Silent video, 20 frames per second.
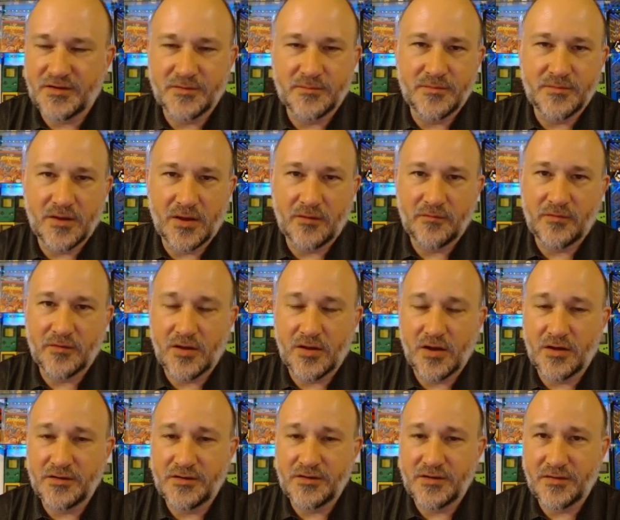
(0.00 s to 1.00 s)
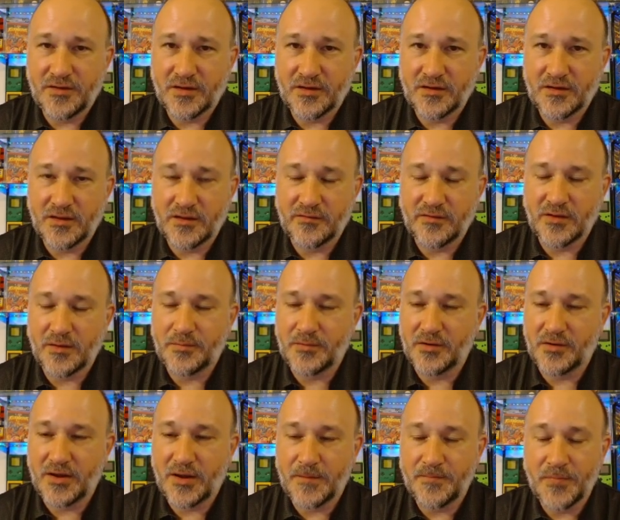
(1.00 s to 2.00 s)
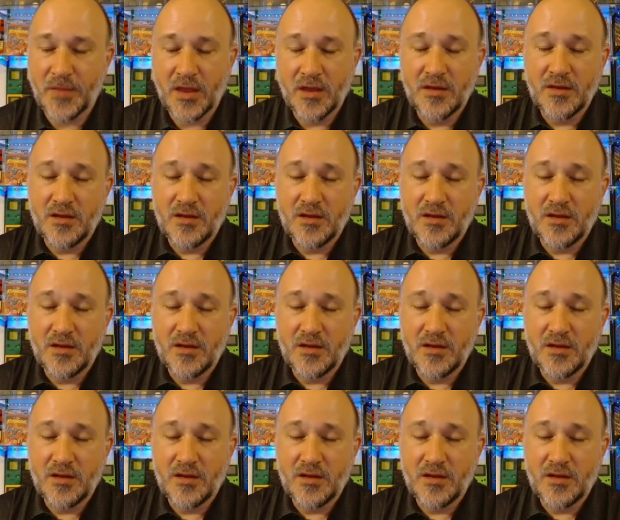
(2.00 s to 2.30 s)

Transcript: some helpful content that can level up their game.